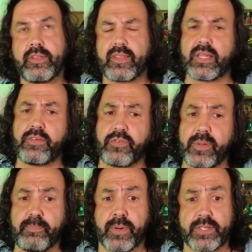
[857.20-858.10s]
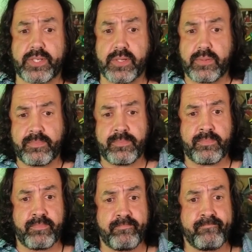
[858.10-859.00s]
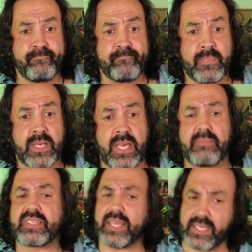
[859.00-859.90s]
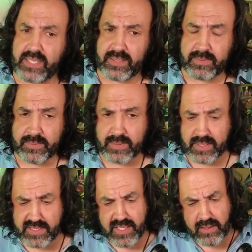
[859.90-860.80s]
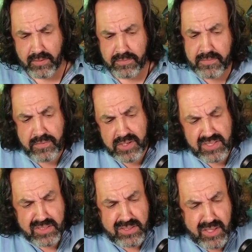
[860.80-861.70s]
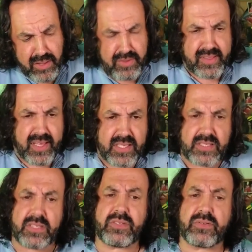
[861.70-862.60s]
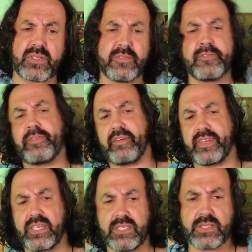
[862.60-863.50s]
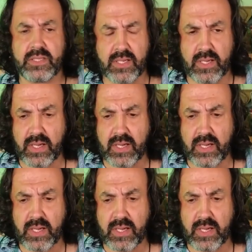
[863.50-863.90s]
the delivery person came late. Instead of, for instance, 3 days, it took 5 days.